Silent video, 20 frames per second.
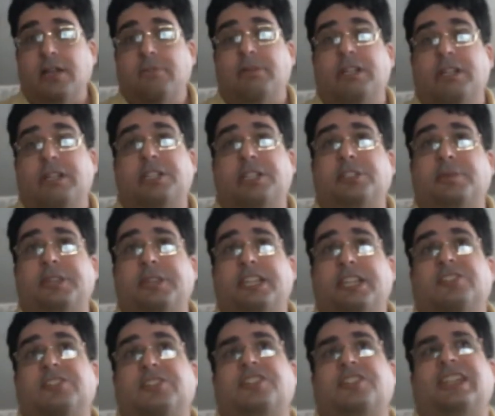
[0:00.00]
But it should be
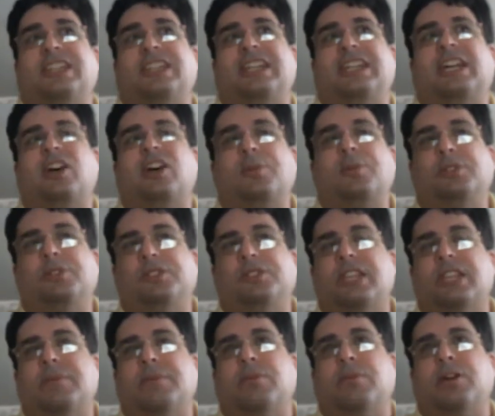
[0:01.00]
interesting, and I hope you'll
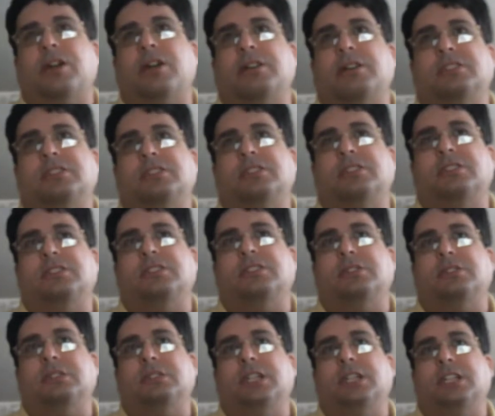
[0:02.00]
take part.
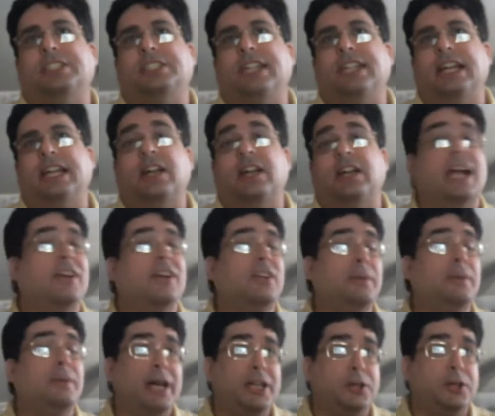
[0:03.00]
You'll check out
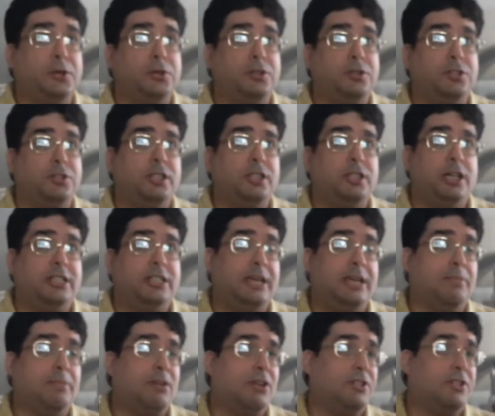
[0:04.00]
everybody who's taking
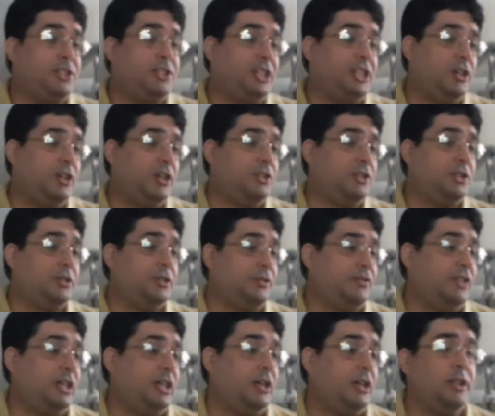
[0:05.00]
part of the challenge. You can
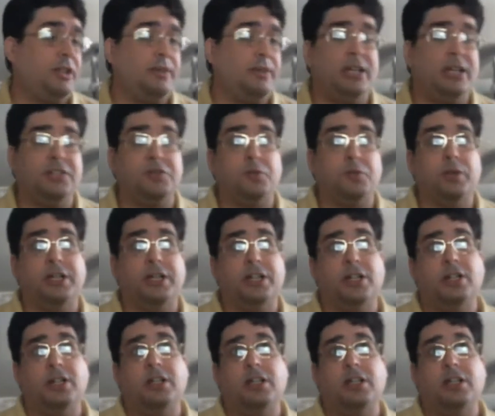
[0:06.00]
follow them on Twitter